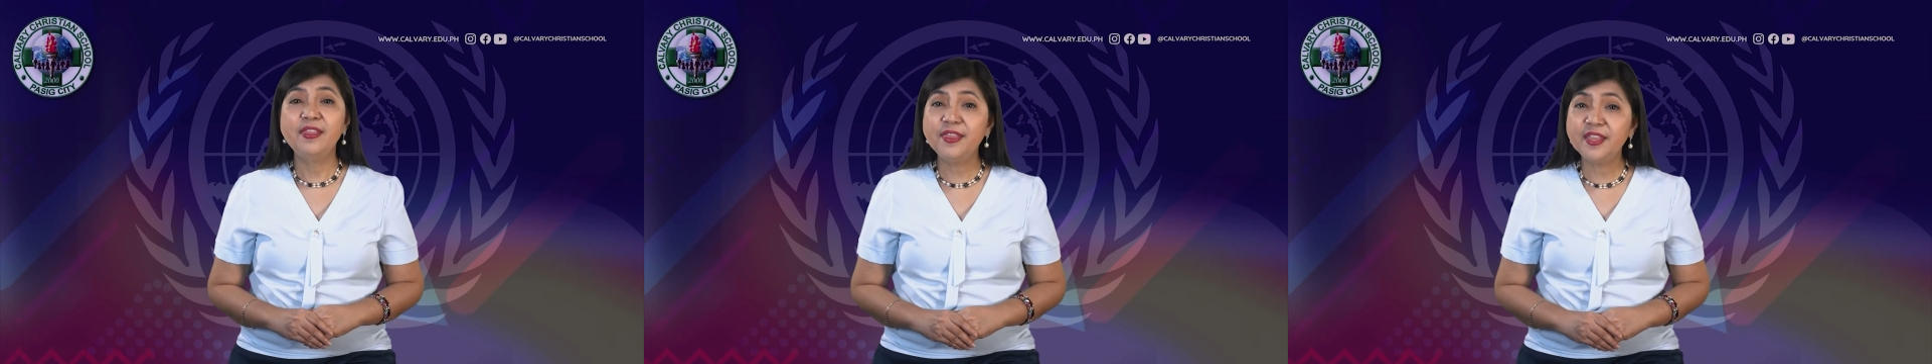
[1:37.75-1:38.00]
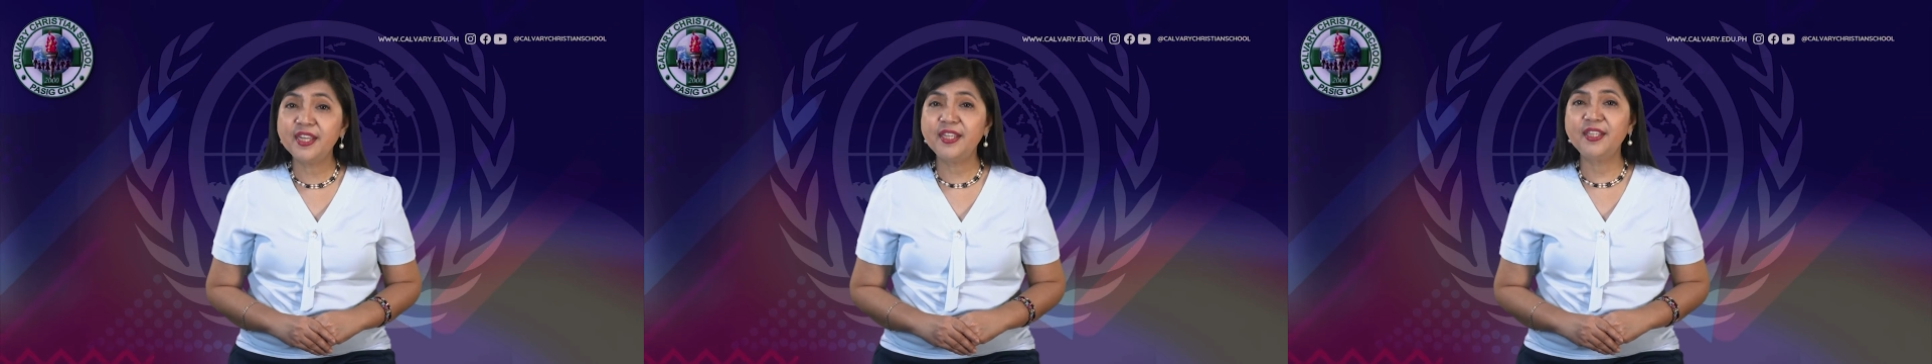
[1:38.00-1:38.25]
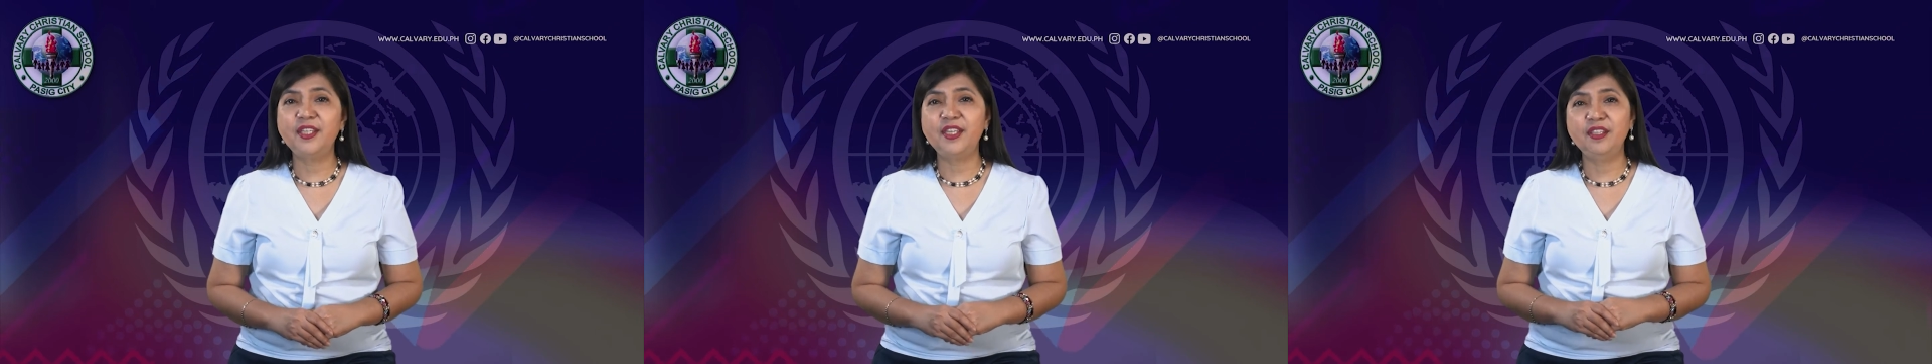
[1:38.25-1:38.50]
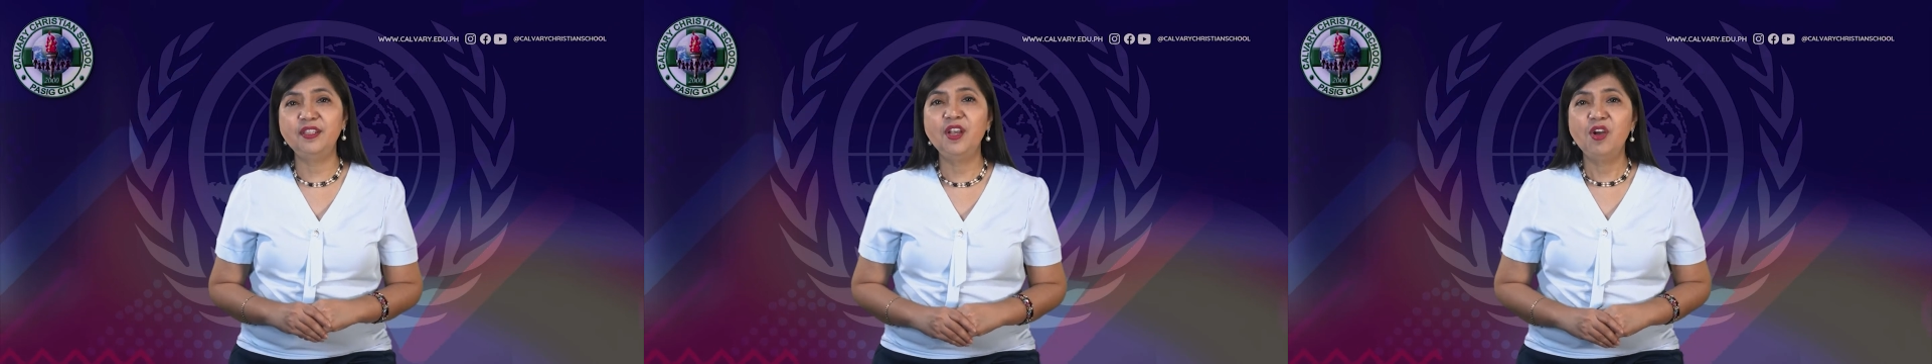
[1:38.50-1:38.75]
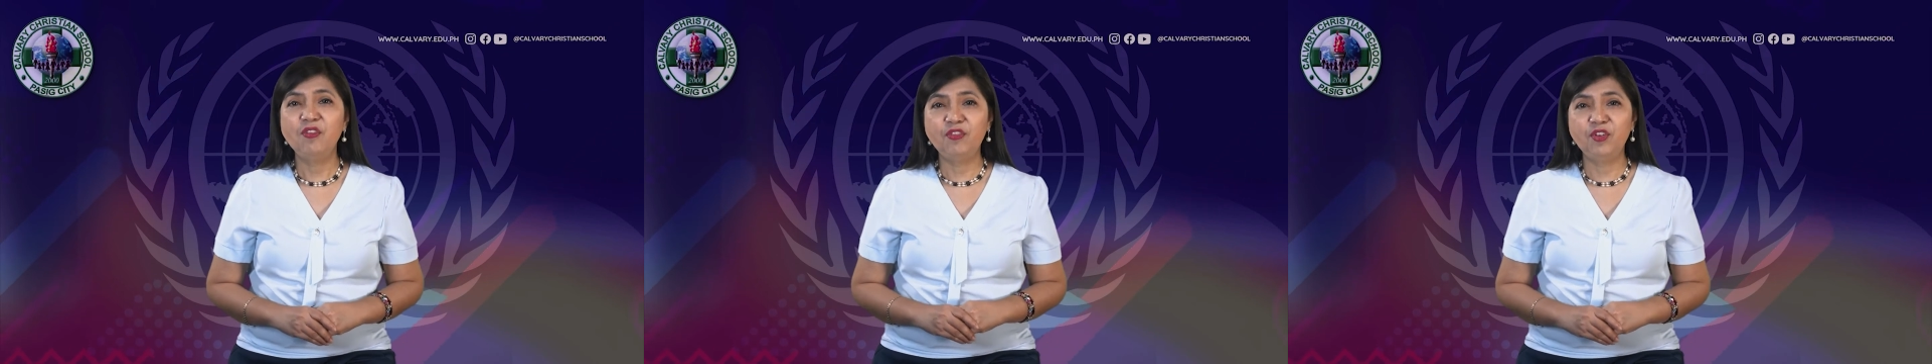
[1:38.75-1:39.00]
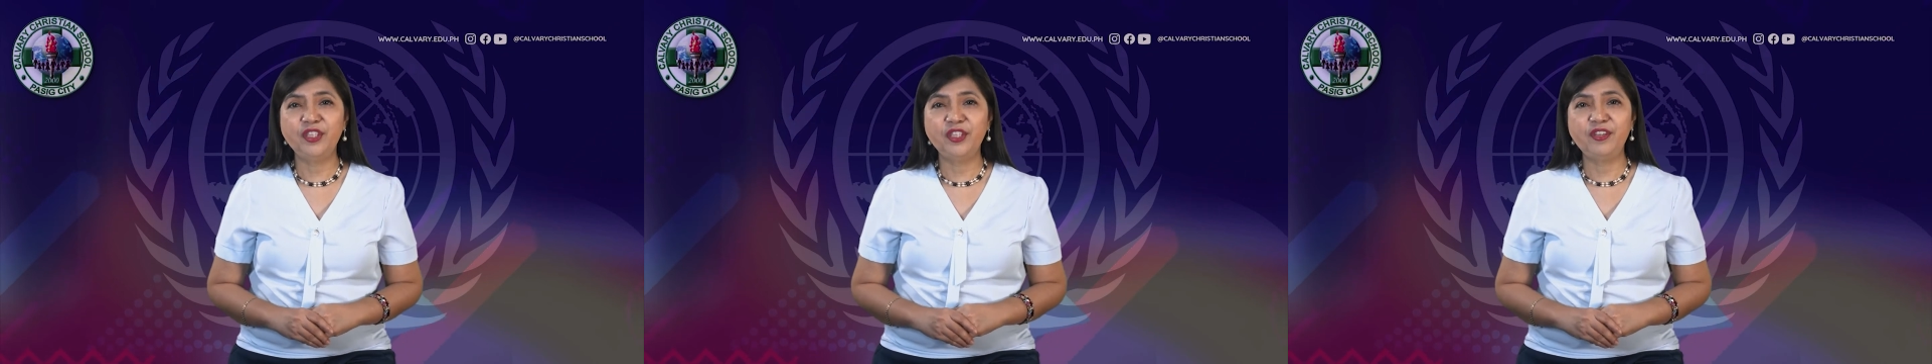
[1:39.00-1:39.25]

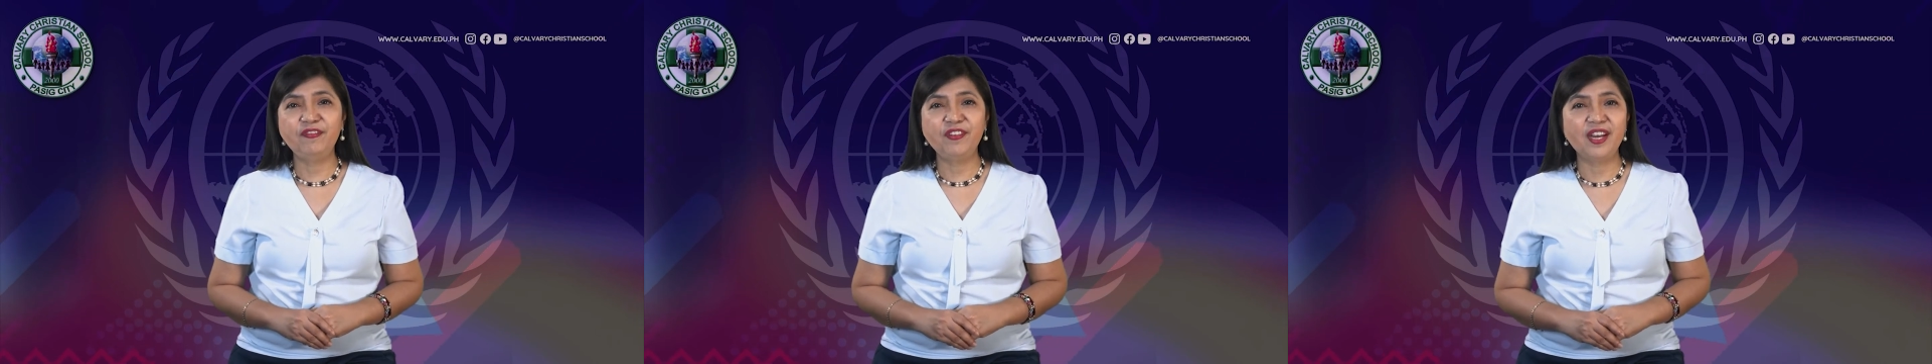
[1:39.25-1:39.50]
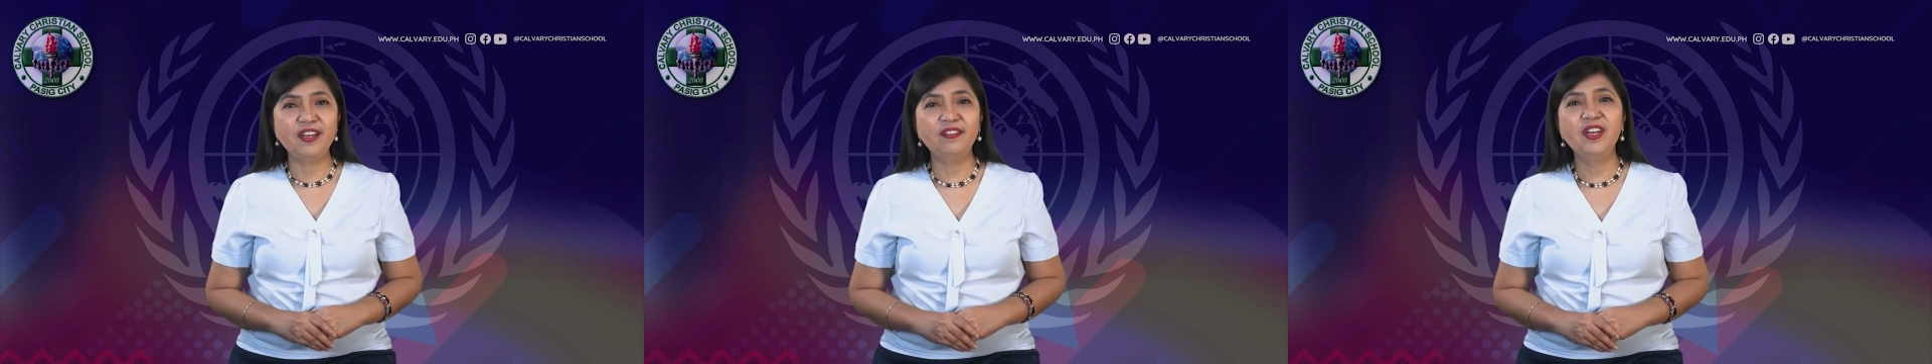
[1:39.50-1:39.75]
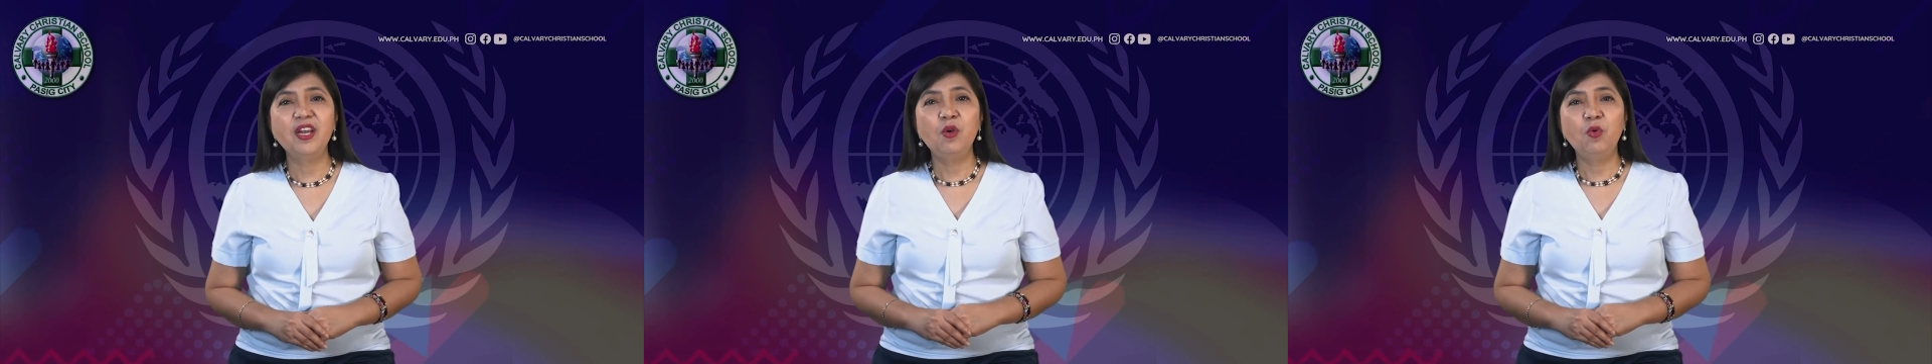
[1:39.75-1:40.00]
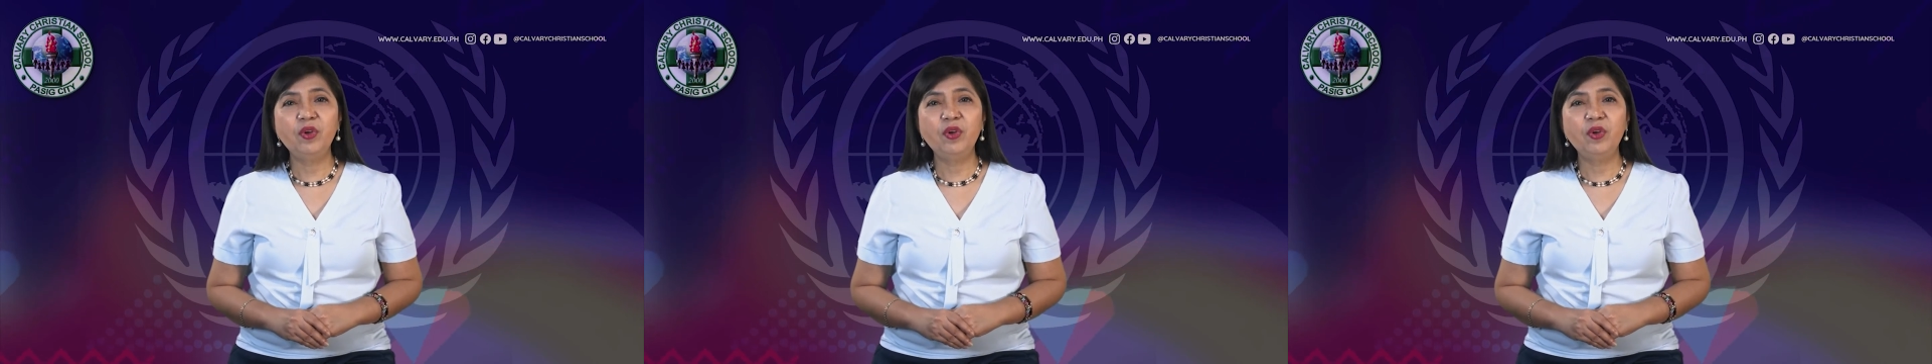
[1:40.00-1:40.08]
1945,